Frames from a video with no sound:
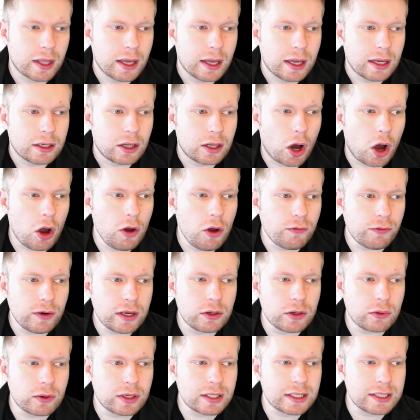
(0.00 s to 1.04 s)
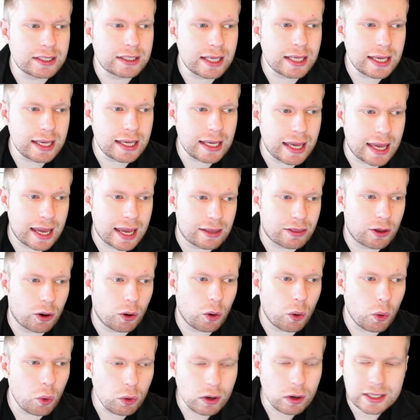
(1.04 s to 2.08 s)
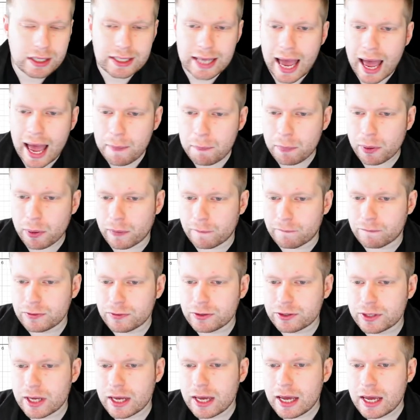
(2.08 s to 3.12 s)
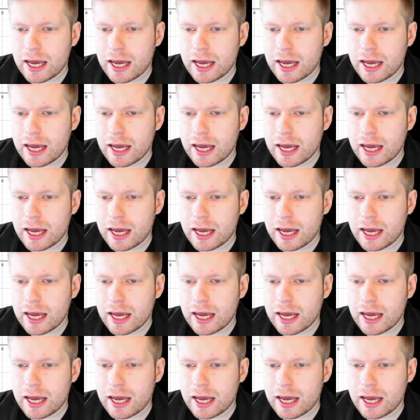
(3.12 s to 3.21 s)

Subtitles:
Now hopefully you can see here that all has happened